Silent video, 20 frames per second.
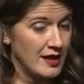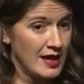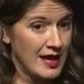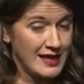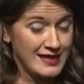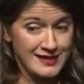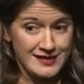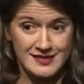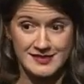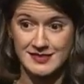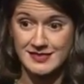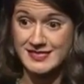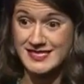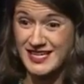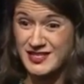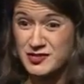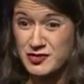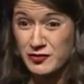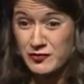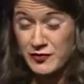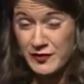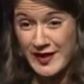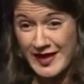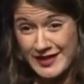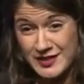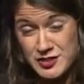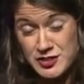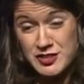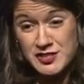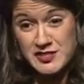and it is essential for the
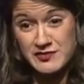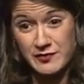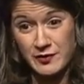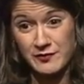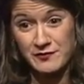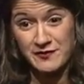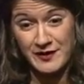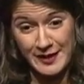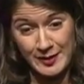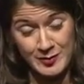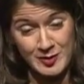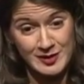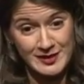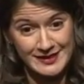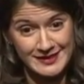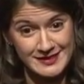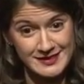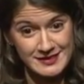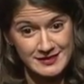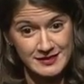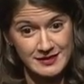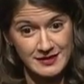engines of our families.